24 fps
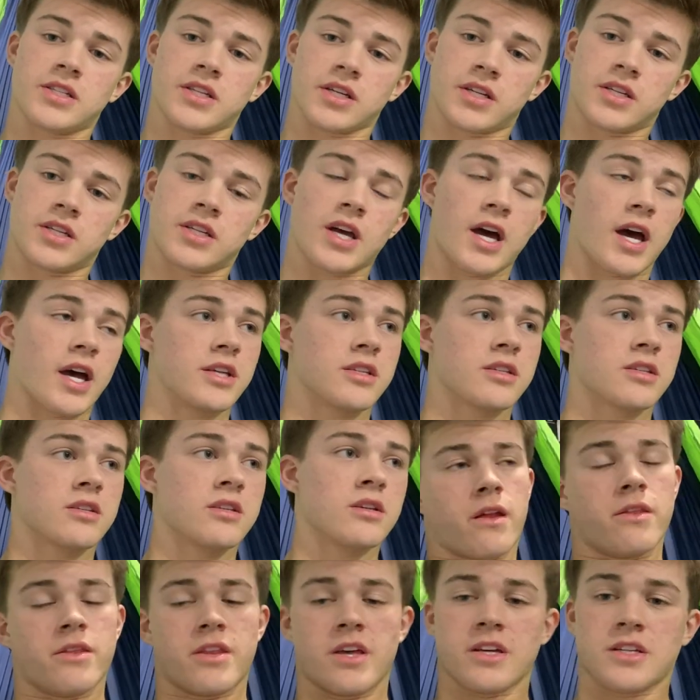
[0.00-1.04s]
success.
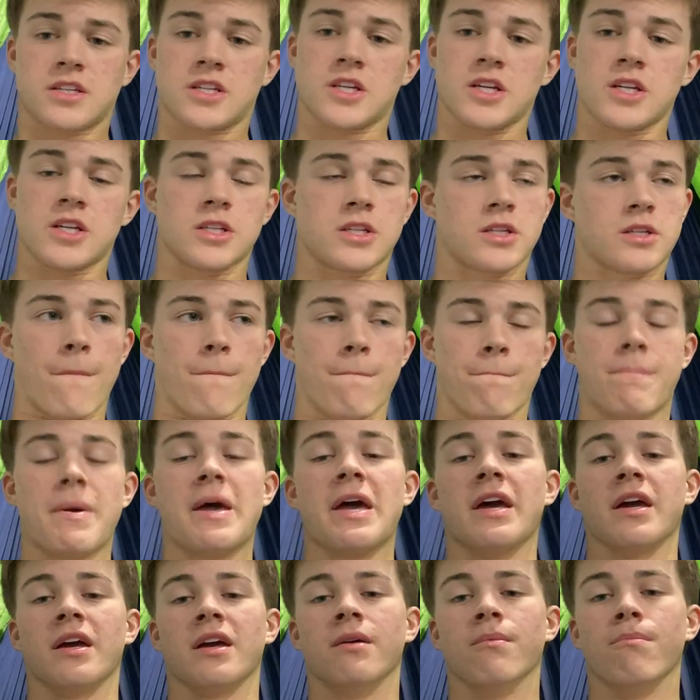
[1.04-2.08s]
This is
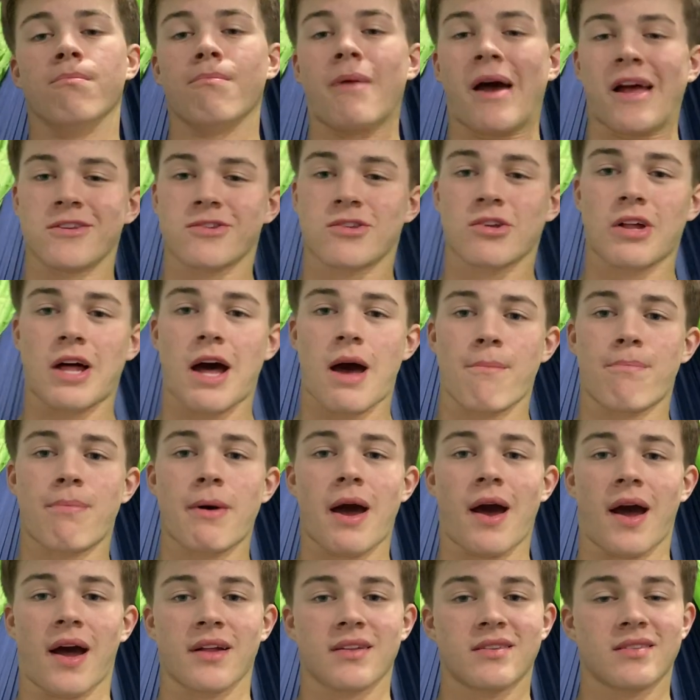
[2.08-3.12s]
big. Mental
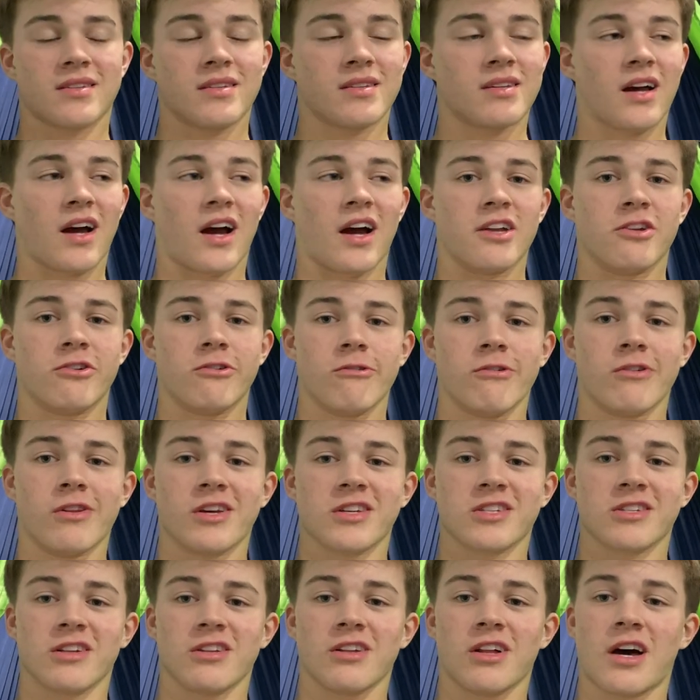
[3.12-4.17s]
at-bats. I do
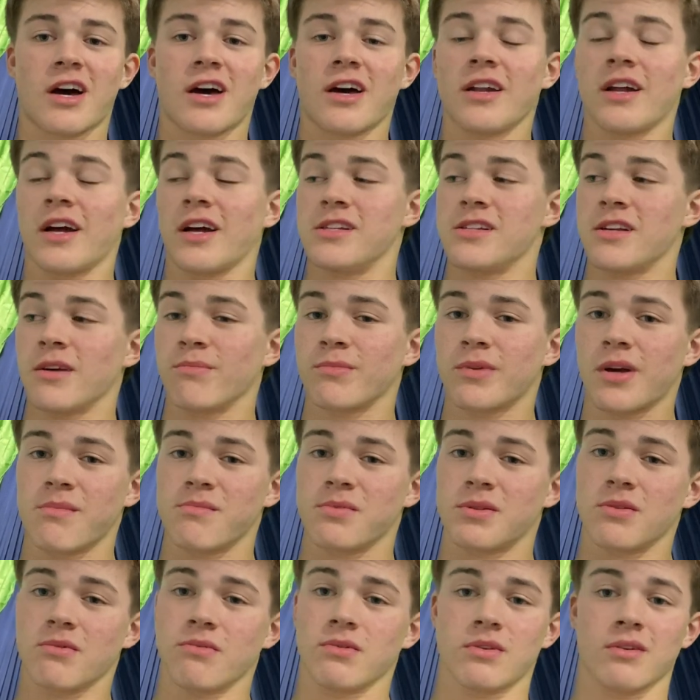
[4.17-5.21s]
this a lot. I
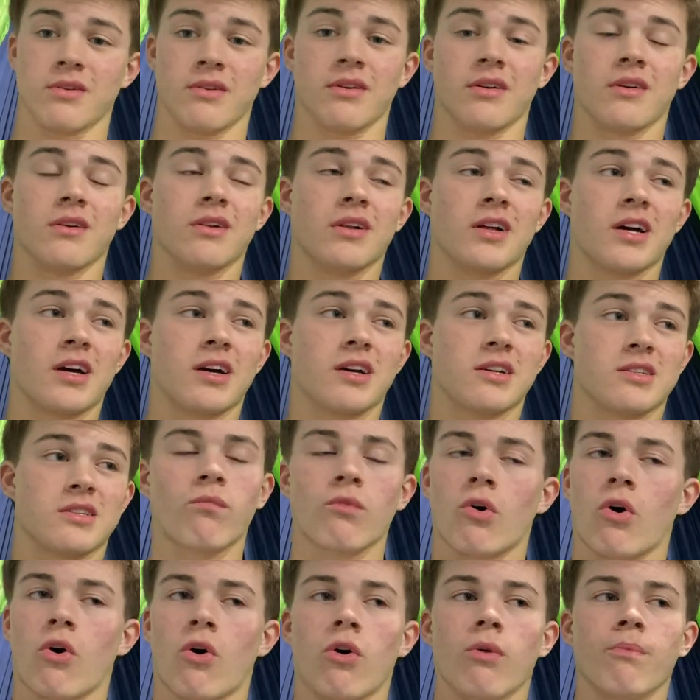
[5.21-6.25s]
sometimes do it during class.
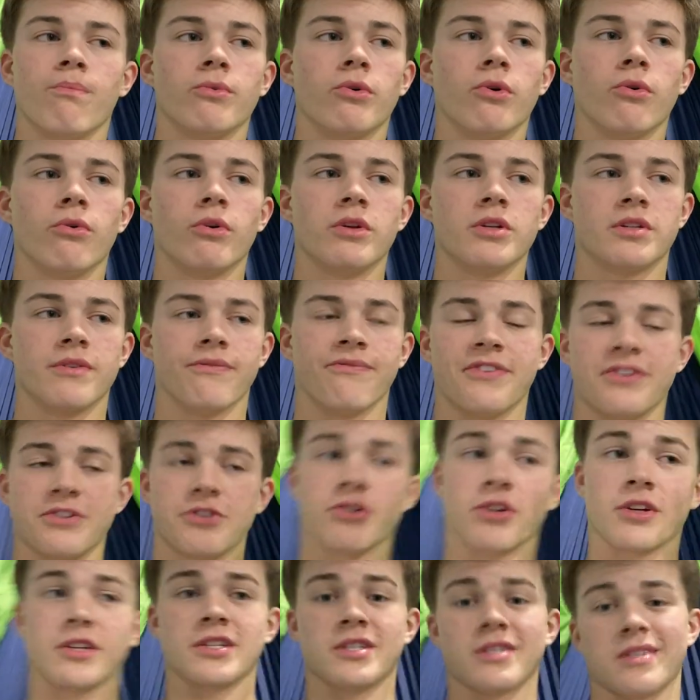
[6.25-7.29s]
All I'm doing is
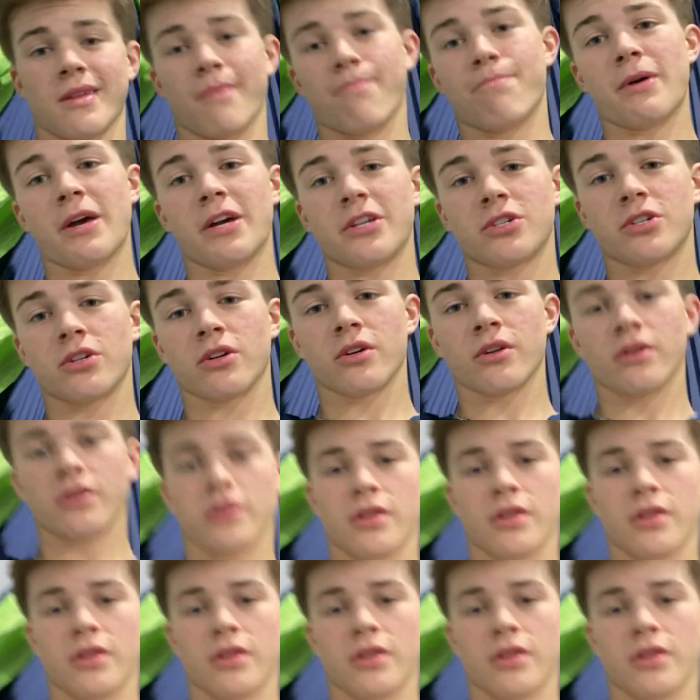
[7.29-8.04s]
visualizing the pitcher.